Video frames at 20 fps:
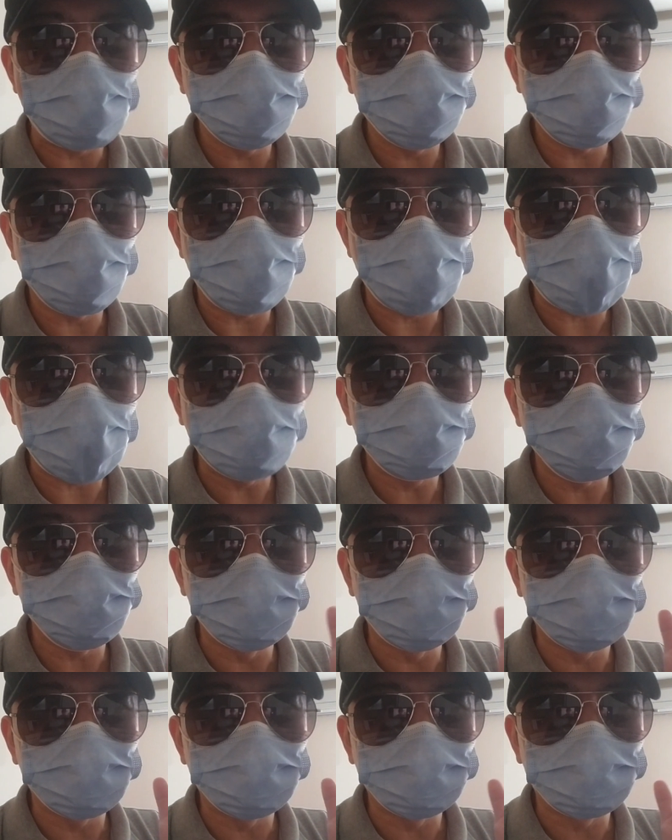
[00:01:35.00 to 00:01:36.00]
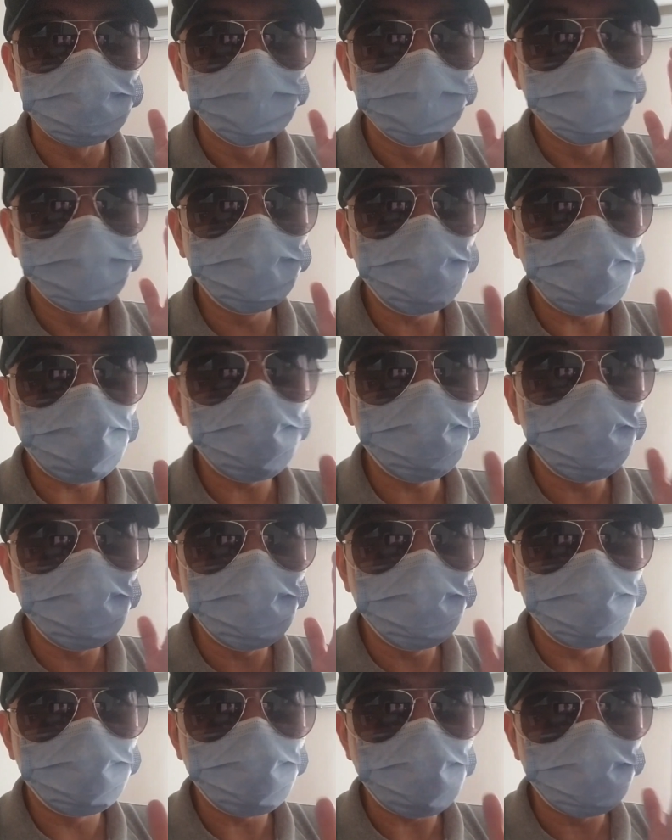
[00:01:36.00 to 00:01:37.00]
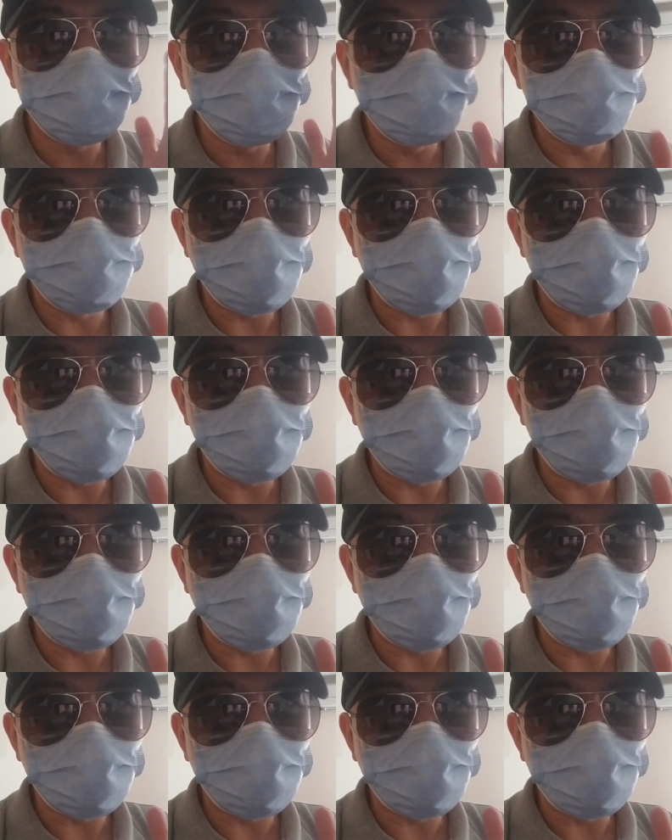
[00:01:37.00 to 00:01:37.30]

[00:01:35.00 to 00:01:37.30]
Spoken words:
your eyes, which is very, very,